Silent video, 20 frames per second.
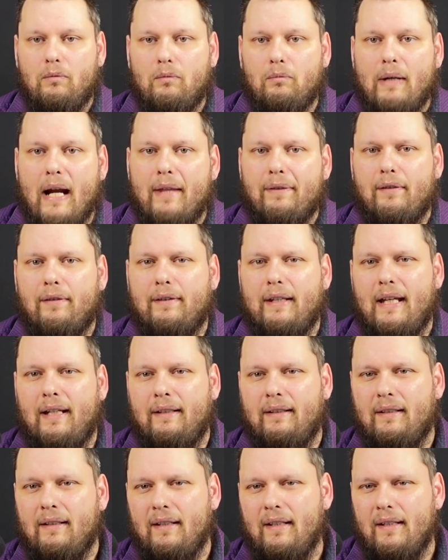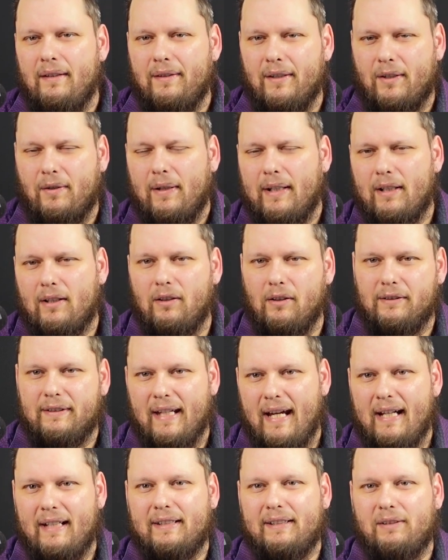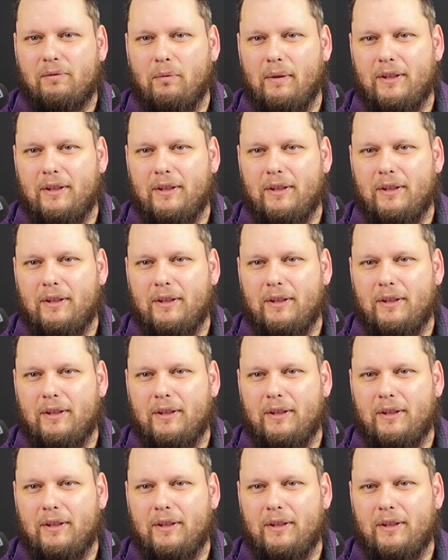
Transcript: rather than the critical text,